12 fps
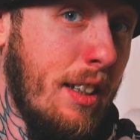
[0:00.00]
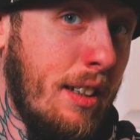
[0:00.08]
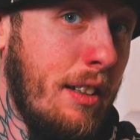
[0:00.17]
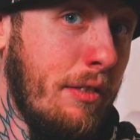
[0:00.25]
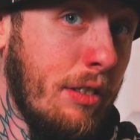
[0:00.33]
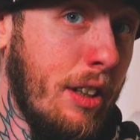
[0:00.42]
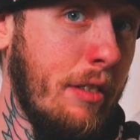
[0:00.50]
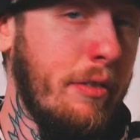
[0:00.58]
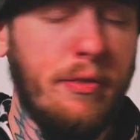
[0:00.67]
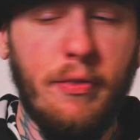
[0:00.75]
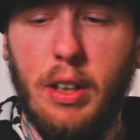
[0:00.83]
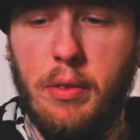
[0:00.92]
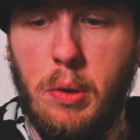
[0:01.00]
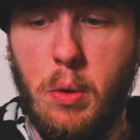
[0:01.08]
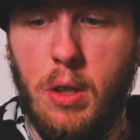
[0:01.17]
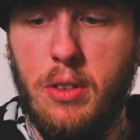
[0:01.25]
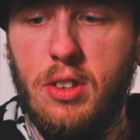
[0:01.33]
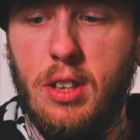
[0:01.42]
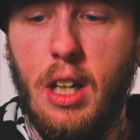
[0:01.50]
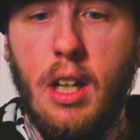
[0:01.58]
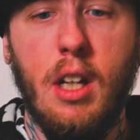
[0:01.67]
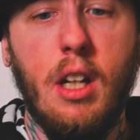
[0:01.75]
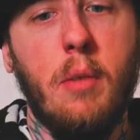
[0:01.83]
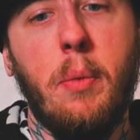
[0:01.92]
of love, of course.
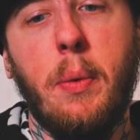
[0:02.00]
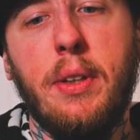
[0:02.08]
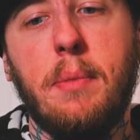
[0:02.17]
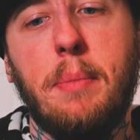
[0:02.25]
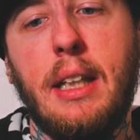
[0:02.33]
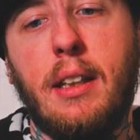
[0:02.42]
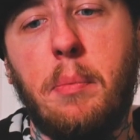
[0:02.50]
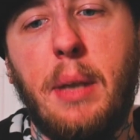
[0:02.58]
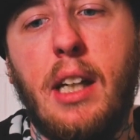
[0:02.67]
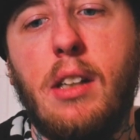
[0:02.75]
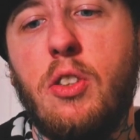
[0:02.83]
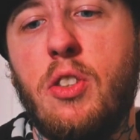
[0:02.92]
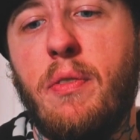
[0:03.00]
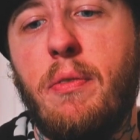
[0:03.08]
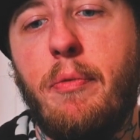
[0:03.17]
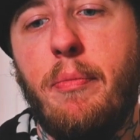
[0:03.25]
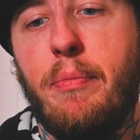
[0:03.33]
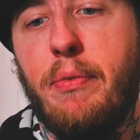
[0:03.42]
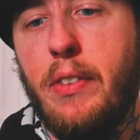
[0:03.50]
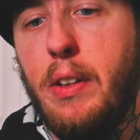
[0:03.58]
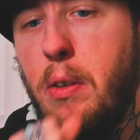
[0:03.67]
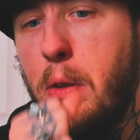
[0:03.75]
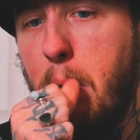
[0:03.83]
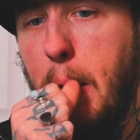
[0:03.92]
But with it being a page,
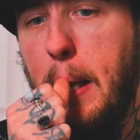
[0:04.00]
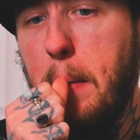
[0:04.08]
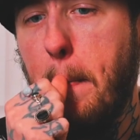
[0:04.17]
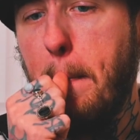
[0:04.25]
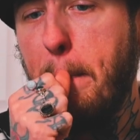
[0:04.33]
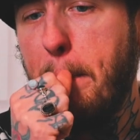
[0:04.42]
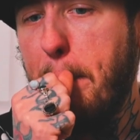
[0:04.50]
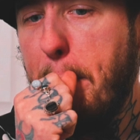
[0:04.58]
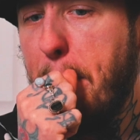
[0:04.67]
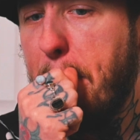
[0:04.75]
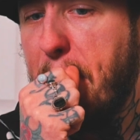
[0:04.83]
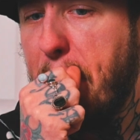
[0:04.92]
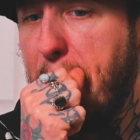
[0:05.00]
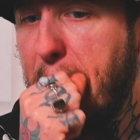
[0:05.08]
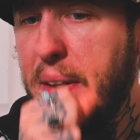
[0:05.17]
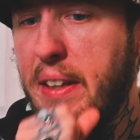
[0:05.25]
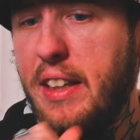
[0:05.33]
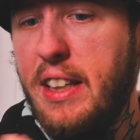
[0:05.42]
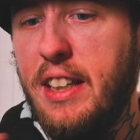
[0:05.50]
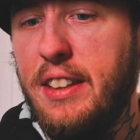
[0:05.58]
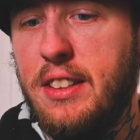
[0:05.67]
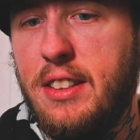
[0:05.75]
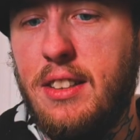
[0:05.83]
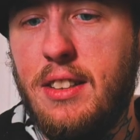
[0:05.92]
right?
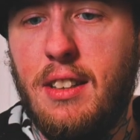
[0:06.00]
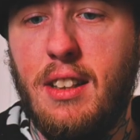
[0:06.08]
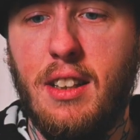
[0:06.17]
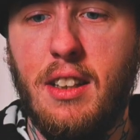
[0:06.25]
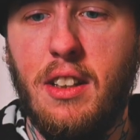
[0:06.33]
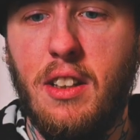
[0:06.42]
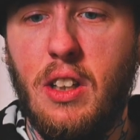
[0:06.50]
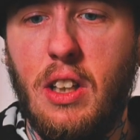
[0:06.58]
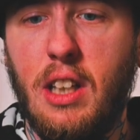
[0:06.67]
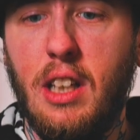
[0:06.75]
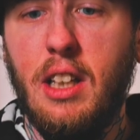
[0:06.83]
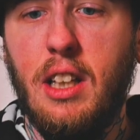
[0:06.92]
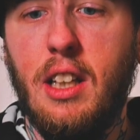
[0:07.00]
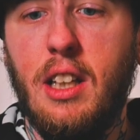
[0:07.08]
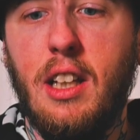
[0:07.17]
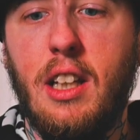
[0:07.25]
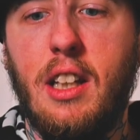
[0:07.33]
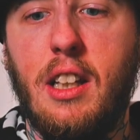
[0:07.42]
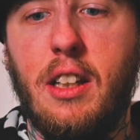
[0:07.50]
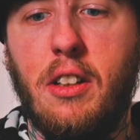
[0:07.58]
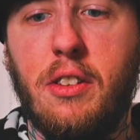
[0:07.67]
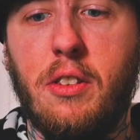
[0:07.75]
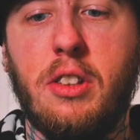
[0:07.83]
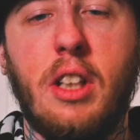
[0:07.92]
It's,
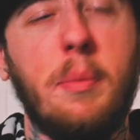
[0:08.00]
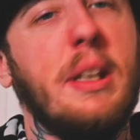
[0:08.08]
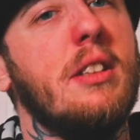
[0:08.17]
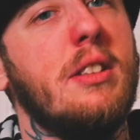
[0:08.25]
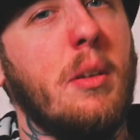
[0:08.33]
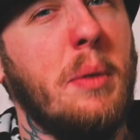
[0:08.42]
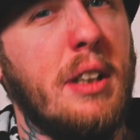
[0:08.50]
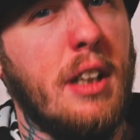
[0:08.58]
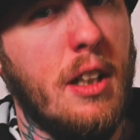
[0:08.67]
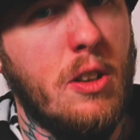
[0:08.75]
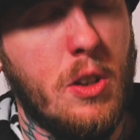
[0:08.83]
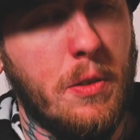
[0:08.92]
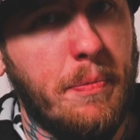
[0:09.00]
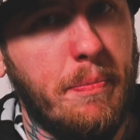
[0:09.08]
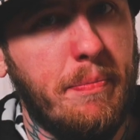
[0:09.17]
there's going to be this communication,